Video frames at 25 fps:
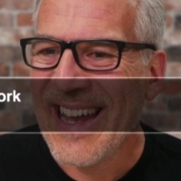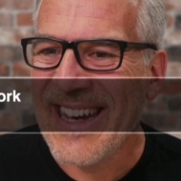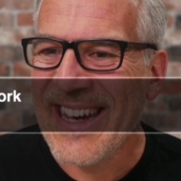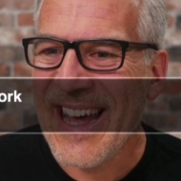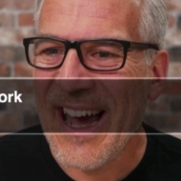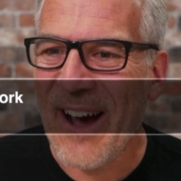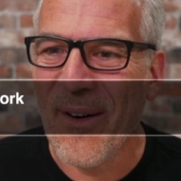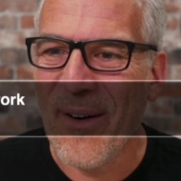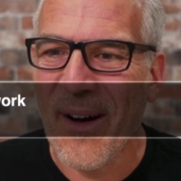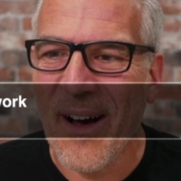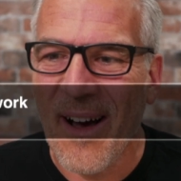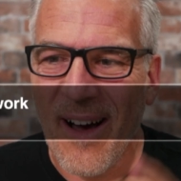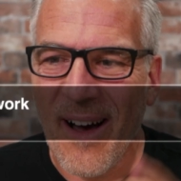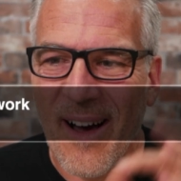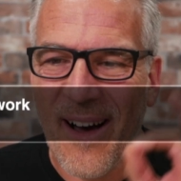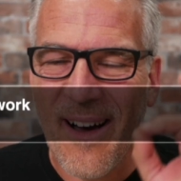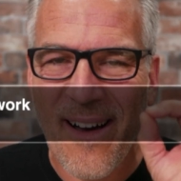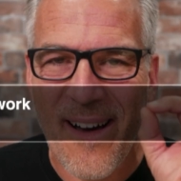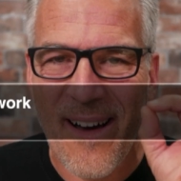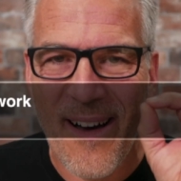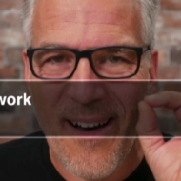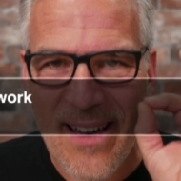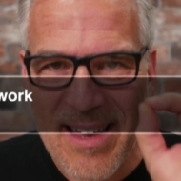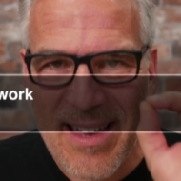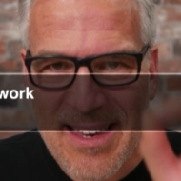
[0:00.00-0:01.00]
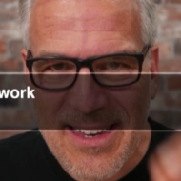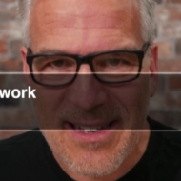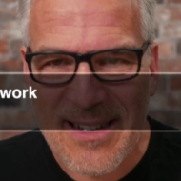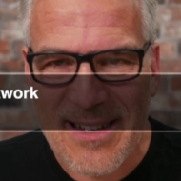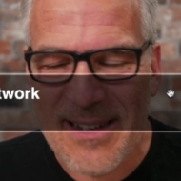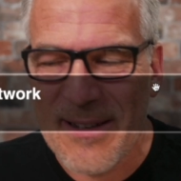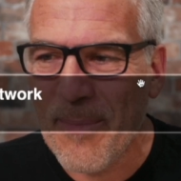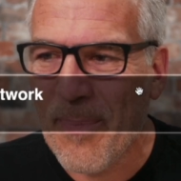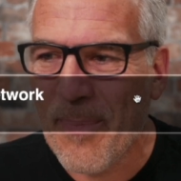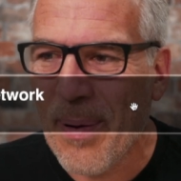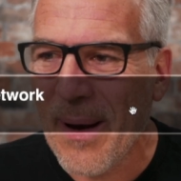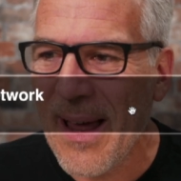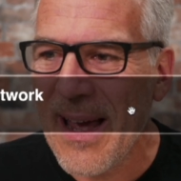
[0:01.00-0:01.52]
Now, I
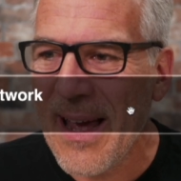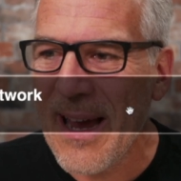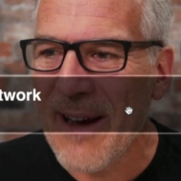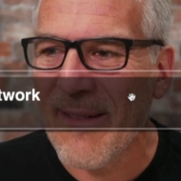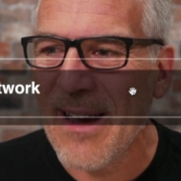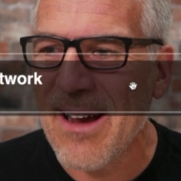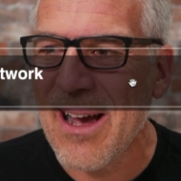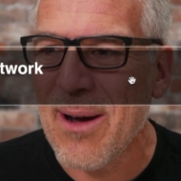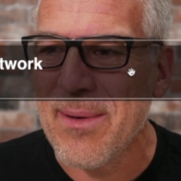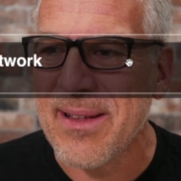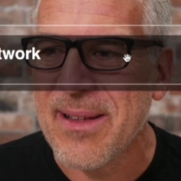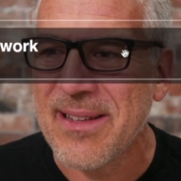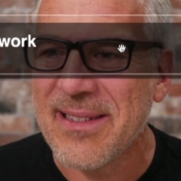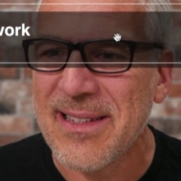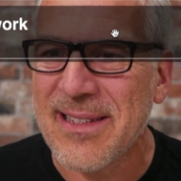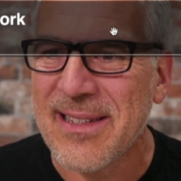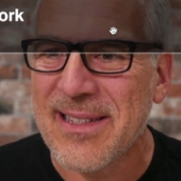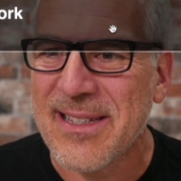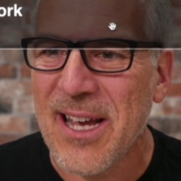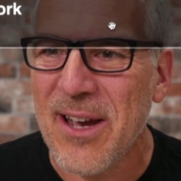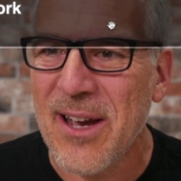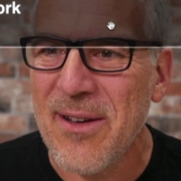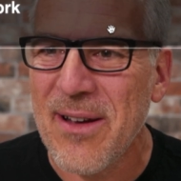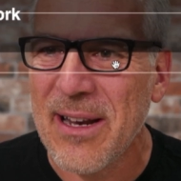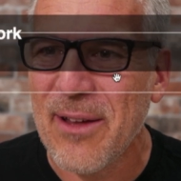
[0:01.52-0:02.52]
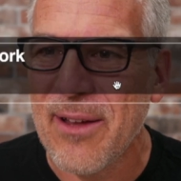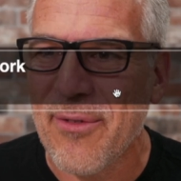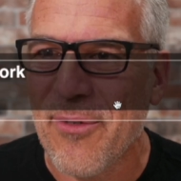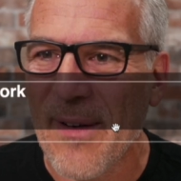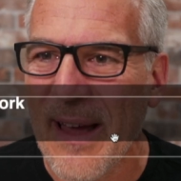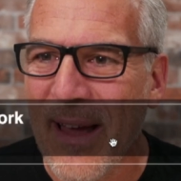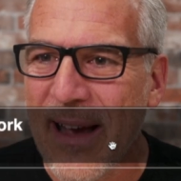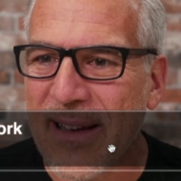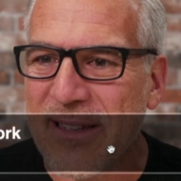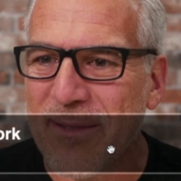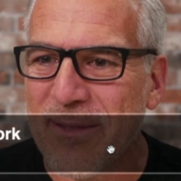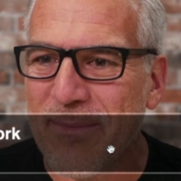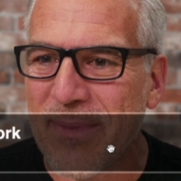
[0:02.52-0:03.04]
can play around. This is totally
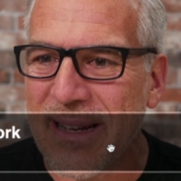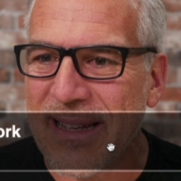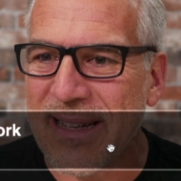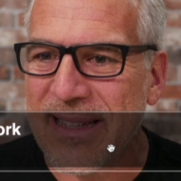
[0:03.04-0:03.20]
flexible.